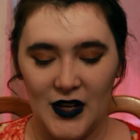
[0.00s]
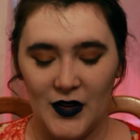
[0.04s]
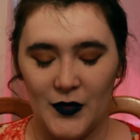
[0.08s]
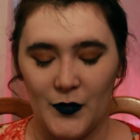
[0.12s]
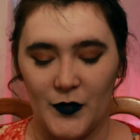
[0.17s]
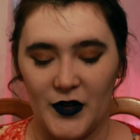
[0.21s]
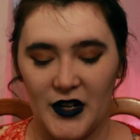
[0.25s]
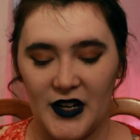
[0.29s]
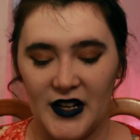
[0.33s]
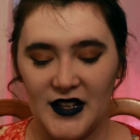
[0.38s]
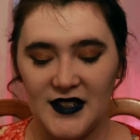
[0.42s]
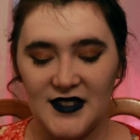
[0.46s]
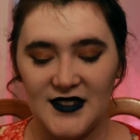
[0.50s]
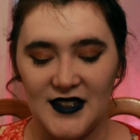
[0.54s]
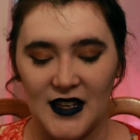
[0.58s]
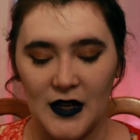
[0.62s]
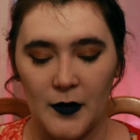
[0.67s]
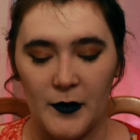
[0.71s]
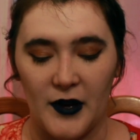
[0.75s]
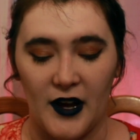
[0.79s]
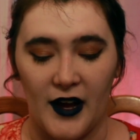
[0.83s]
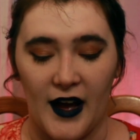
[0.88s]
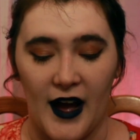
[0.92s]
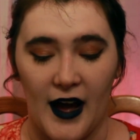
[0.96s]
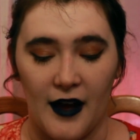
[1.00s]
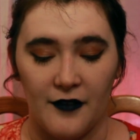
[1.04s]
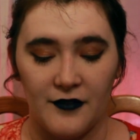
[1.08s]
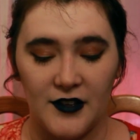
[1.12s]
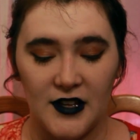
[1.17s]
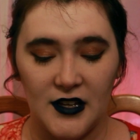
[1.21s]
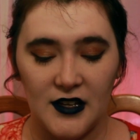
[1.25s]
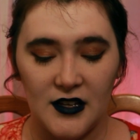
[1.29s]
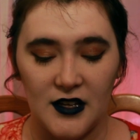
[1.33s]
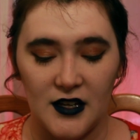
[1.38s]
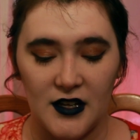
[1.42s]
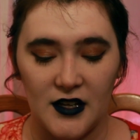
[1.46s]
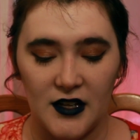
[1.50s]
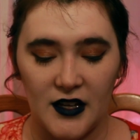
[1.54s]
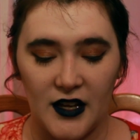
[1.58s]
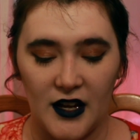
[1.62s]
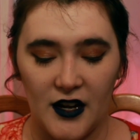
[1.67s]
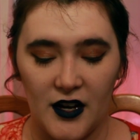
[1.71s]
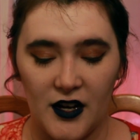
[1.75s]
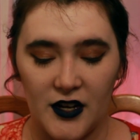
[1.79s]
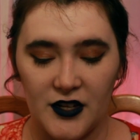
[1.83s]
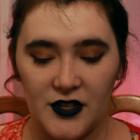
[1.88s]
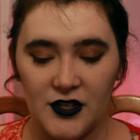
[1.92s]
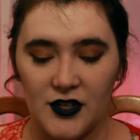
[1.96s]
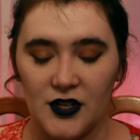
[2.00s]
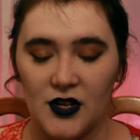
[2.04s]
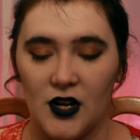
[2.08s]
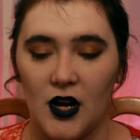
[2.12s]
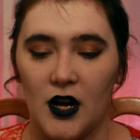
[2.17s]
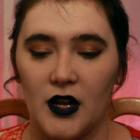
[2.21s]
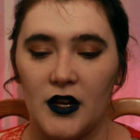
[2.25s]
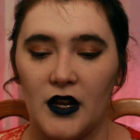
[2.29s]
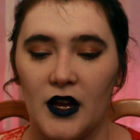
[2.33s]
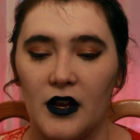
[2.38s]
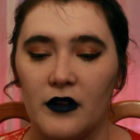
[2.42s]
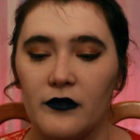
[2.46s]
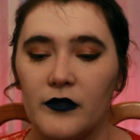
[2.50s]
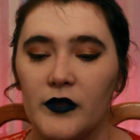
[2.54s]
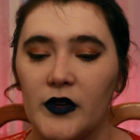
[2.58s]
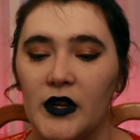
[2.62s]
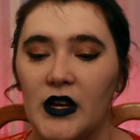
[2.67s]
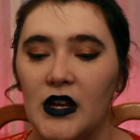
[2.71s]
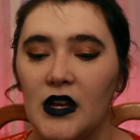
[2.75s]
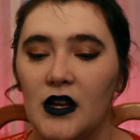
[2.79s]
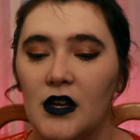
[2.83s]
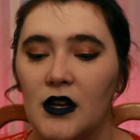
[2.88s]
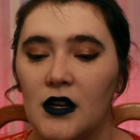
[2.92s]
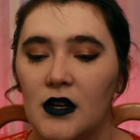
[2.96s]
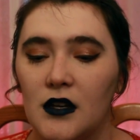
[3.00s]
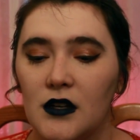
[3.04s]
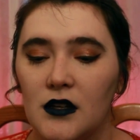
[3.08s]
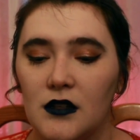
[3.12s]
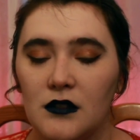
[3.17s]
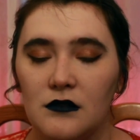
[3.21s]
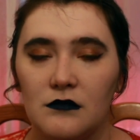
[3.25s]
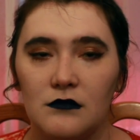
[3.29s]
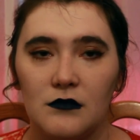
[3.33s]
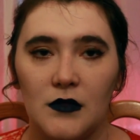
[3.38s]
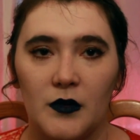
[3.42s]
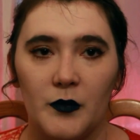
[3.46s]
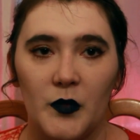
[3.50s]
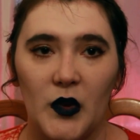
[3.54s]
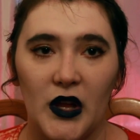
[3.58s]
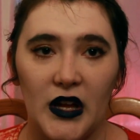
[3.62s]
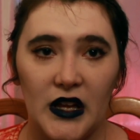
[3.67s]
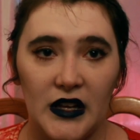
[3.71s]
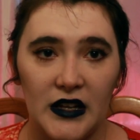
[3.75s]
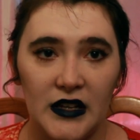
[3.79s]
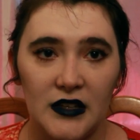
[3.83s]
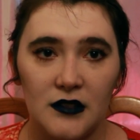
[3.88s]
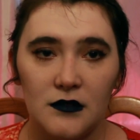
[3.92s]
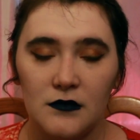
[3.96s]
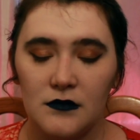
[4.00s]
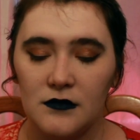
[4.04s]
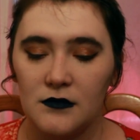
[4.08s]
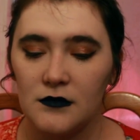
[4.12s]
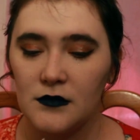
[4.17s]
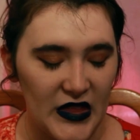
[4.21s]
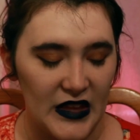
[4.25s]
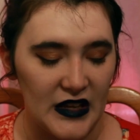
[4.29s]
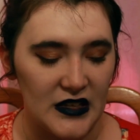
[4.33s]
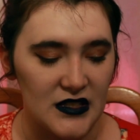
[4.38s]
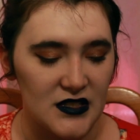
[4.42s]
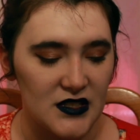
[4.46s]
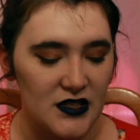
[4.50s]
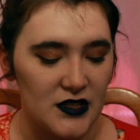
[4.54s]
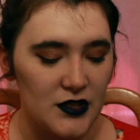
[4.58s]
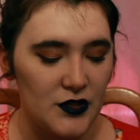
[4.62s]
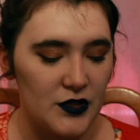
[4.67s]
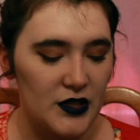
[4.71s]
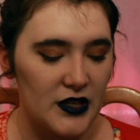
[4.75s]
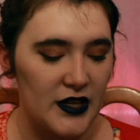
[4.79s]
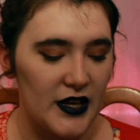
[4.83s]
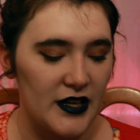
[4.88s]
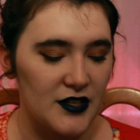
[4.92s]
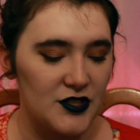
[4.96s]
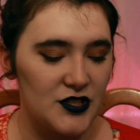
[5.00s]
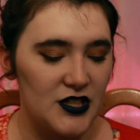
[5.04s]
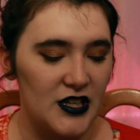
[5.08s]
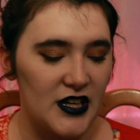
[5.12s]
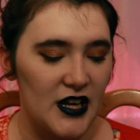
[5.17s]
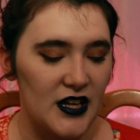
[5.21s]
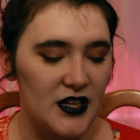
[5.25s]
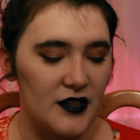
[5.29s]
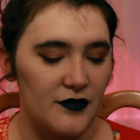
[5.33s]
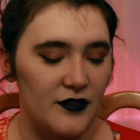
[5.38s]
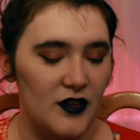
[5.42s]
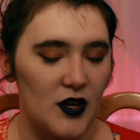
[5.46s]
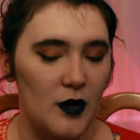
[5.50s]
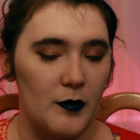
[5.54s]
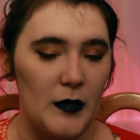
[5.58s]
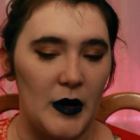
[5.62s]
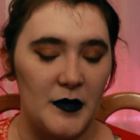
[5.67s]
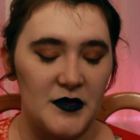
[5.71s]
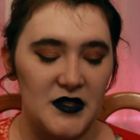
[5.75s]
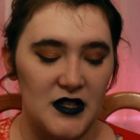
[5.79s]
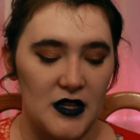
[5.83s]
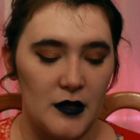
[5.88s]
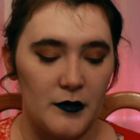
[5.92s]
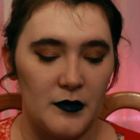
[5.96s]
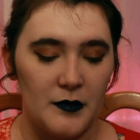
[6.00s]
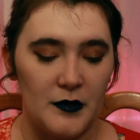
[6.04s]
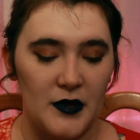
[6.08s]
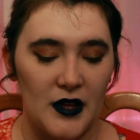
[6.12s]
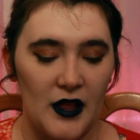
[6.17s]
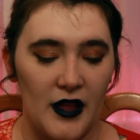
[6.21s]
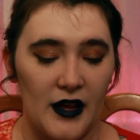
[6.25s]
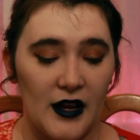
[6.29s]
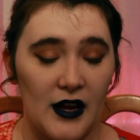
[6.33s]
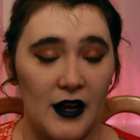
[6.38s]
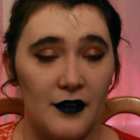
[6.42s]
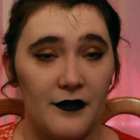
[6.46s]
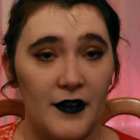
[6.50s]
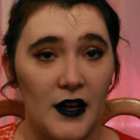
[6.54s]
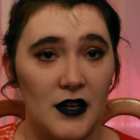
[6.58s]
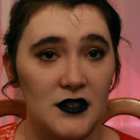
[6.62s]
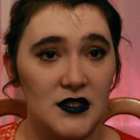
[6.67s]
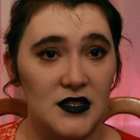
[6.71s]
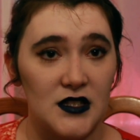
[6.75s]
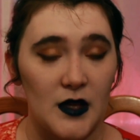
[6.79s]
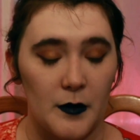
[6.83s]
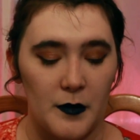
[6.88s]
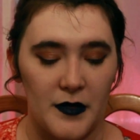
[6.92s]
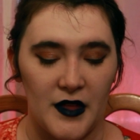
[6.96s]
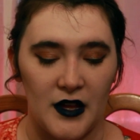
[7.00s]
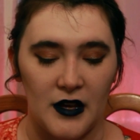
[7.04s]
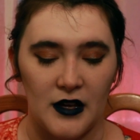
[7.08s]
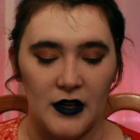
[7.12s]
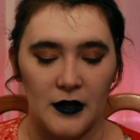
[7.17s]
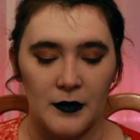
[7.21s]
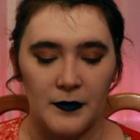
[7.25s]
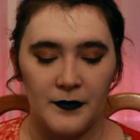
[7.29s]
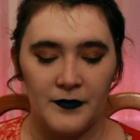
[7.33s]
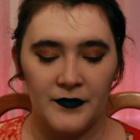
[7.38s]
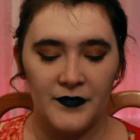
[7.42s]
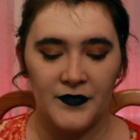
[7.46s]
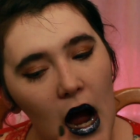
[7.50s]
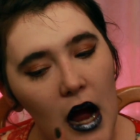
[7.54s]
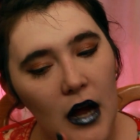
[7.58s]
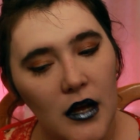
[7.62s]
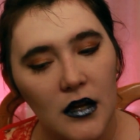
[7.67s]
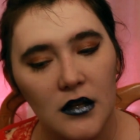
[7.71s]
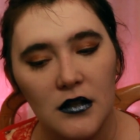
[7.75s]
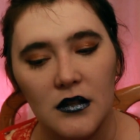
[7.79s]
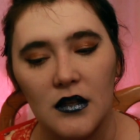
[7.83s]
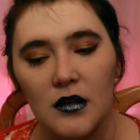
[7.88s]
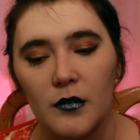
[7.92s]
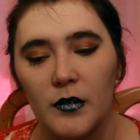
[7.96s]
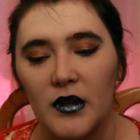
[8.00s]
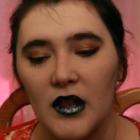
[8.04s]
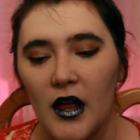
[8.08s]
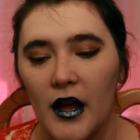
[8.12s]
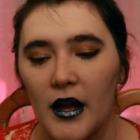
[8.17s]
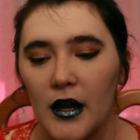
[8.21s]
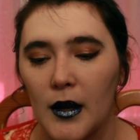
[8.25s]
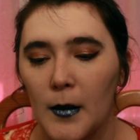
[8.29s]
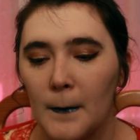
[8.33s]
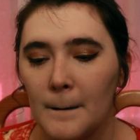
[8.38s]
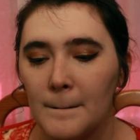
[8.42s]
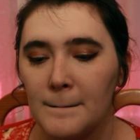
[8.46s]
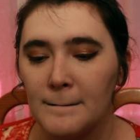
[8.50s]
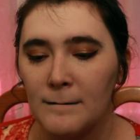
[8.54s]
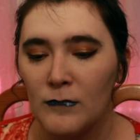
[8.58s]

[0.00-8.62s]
One nice thing about having a character on every planet is that you can actually kind of come up to them and be like, I found something. And they'll be like,